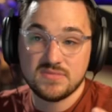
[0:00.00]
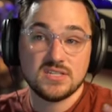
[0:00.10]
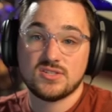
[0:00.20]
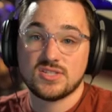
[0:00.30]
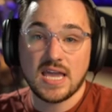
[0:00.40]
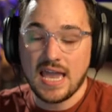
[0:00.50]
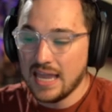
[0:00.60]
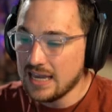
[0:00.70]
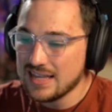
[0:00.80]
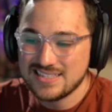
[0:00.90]

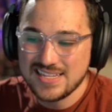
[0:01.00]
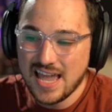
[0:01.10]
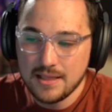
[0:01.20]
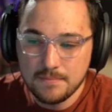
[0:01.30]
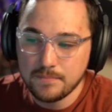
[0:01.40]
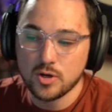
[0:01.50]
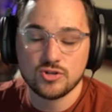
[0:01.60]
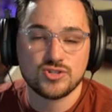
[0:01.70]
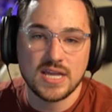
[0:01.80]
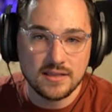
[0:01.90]
say
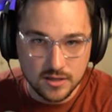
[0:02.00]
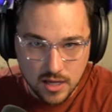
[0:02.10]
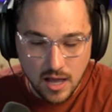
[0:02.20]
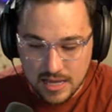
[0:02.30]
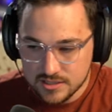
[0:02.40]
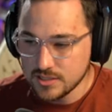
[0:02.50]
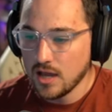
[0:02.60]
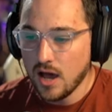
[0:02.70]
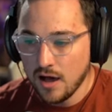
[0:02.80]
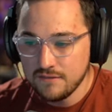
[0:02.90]
10% cut
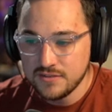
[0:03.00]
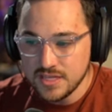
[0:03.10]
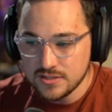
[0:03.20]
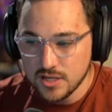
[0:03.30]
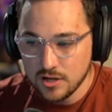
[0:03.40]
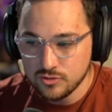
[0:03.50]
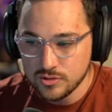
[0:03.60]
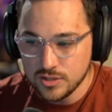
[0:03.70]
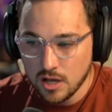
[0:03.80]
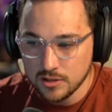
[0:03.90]
of this
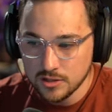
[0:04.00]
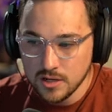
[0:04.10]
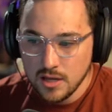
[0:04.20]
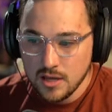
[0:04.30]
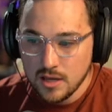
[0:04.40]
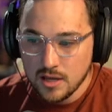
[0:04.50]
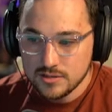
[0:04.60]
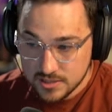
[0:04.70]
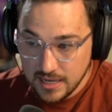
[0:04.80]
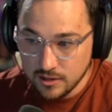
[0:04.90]
$100
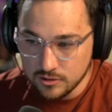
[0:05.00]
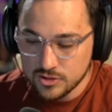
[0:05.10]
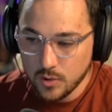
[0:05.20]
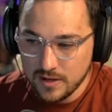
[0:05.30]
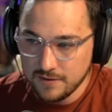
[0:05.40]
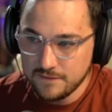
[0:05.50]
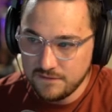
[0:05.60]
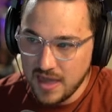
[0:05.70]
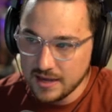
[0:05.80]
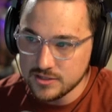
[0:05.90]
sale. So in
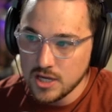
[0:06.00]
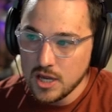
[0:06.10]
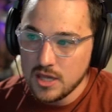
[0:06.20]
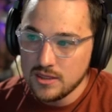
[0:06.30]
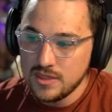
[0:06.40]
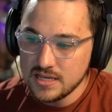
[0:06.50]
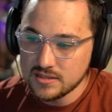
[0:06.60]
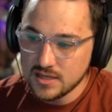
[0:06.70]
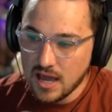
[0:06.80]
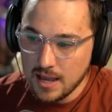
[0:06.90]
effect,
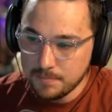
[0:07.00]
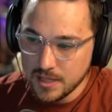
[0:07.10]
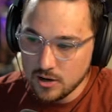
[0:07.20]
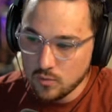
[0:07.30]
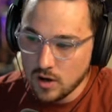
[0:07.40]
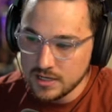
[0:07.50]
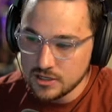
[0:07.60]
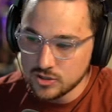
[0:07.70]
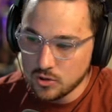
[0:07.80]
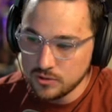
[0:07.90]
this guy, player one,
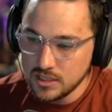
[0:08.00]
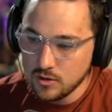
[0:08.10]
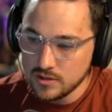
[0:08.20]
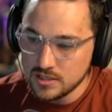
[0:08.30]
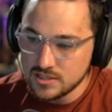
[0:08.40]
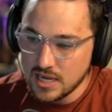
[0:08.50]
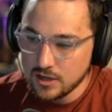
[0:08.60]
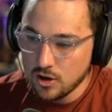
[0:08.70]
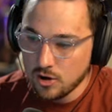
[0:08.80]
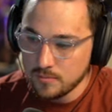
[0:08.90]
is only going to
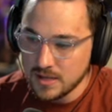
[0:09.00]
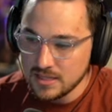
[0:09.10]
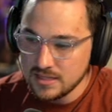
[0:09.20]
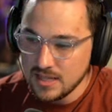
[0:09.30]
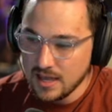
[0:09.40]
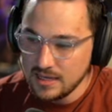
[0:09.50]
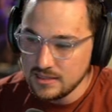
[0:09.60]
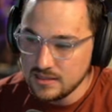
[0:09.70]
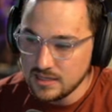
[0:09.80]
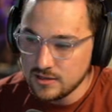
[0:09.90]
take home
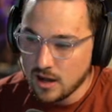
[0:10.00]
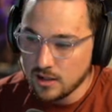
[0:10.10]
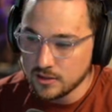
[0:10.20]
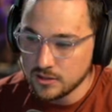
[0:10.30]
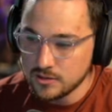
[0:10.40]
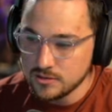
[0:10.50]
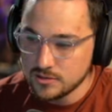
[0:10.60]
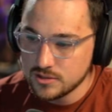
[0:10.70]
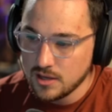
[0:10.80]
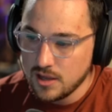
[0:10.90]

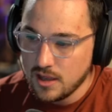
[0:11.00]
$90